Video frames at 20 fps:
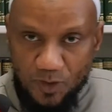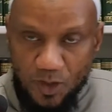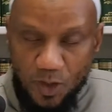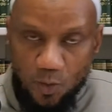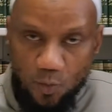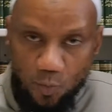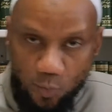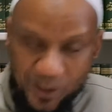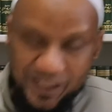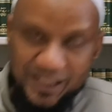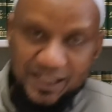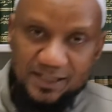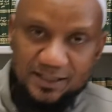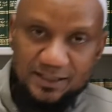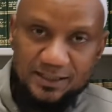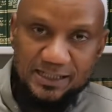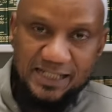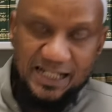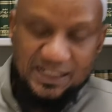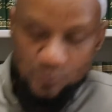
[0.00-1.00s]
weak,
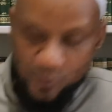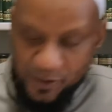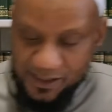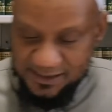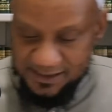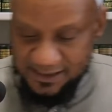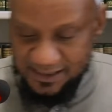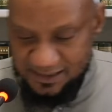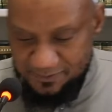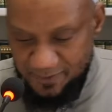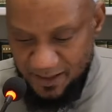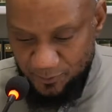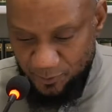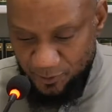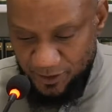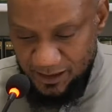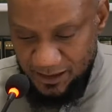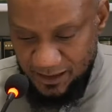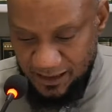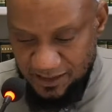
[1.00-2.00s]
he has weakness in his
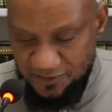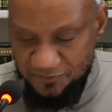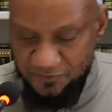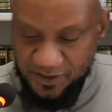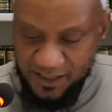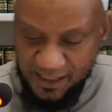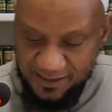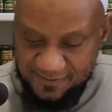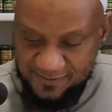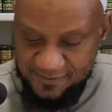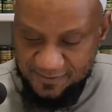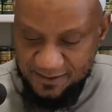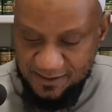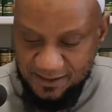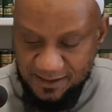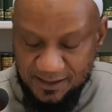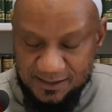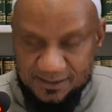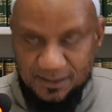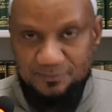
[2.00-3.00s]
memory, he forgets,
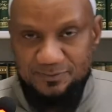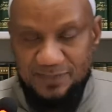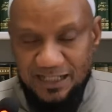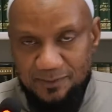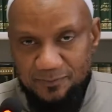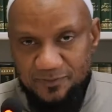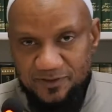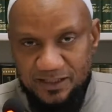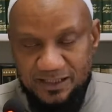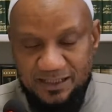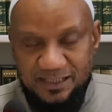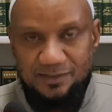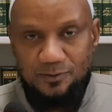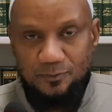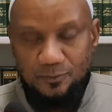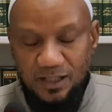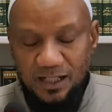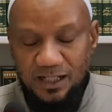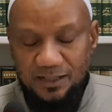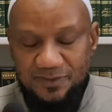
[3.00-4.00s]
sometimes he didn't,
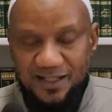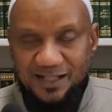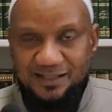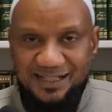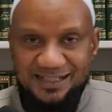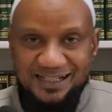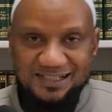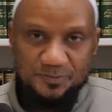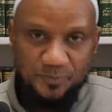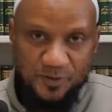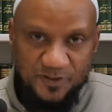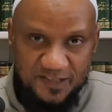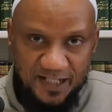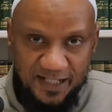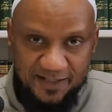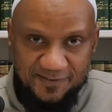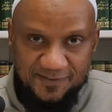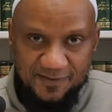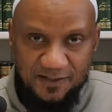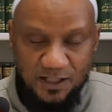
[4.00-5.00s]
not that as
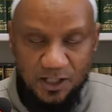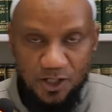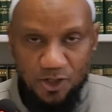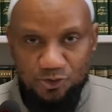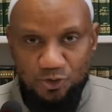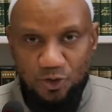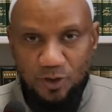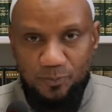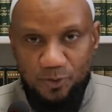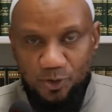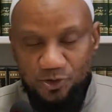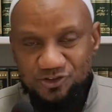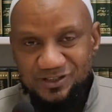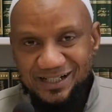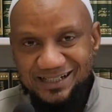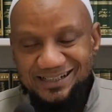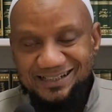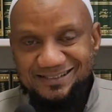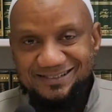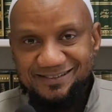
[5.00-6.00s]
precise. So a person
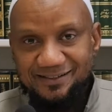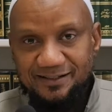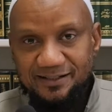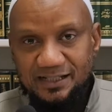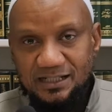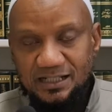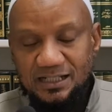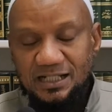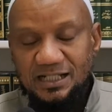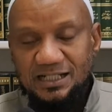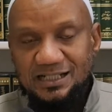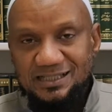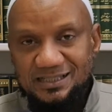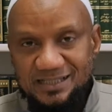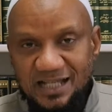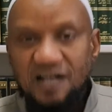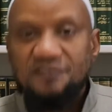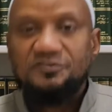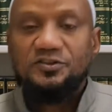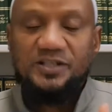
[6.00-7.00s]
that concerning
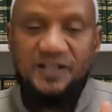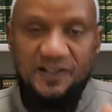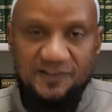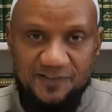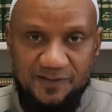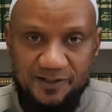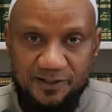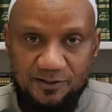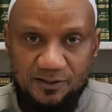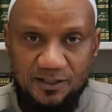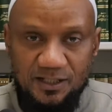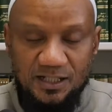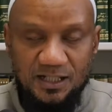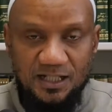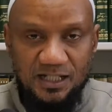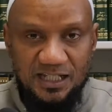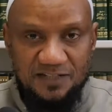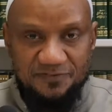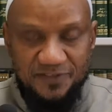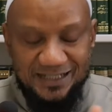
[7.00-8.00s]
da'f al-yasir,
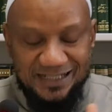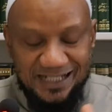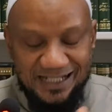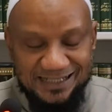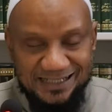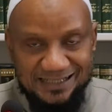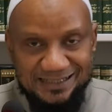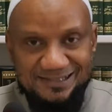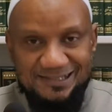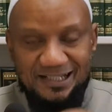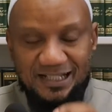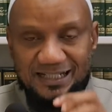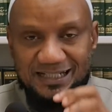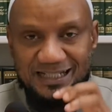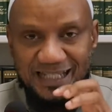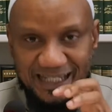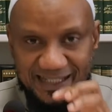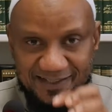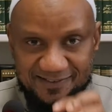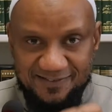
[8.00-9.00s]
if in
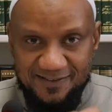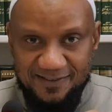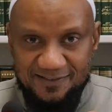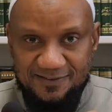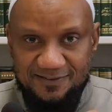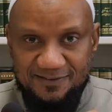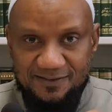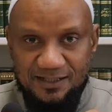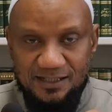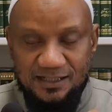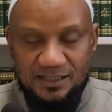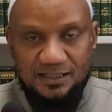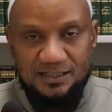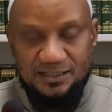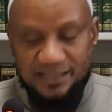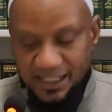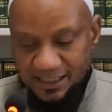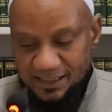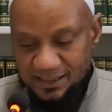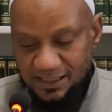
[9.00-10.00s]
cases
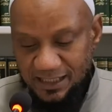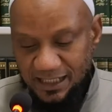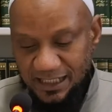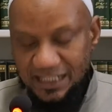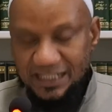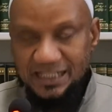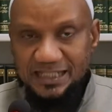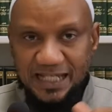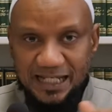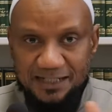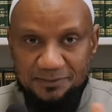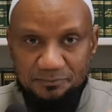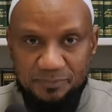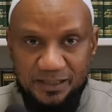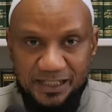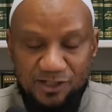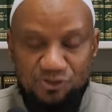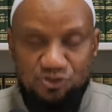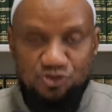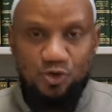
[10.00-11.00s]
that it can
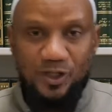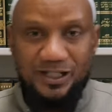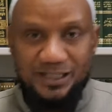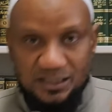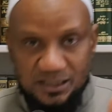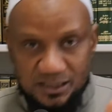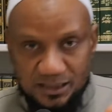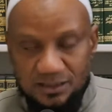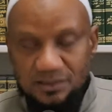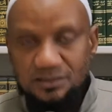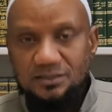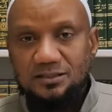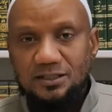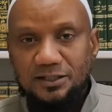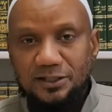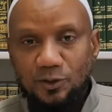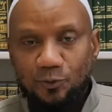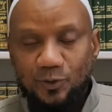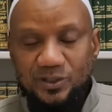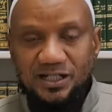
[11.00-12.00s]
be strengthened
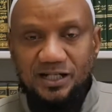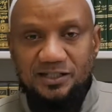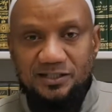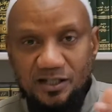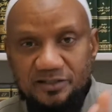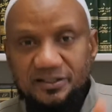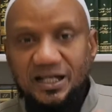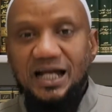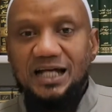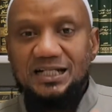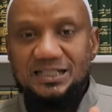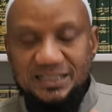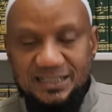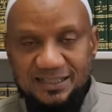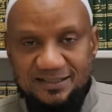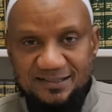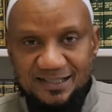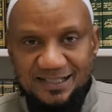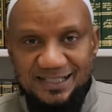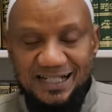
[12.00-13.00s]
with another
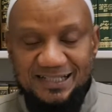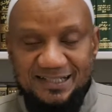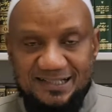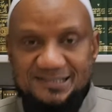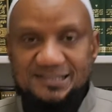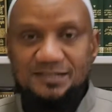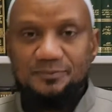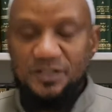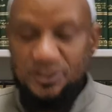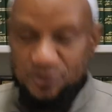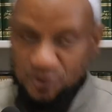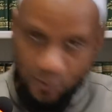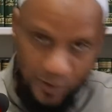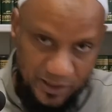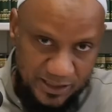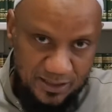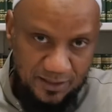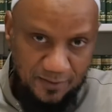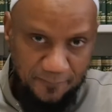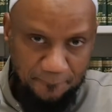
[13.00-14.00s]
hadith that is similar to it.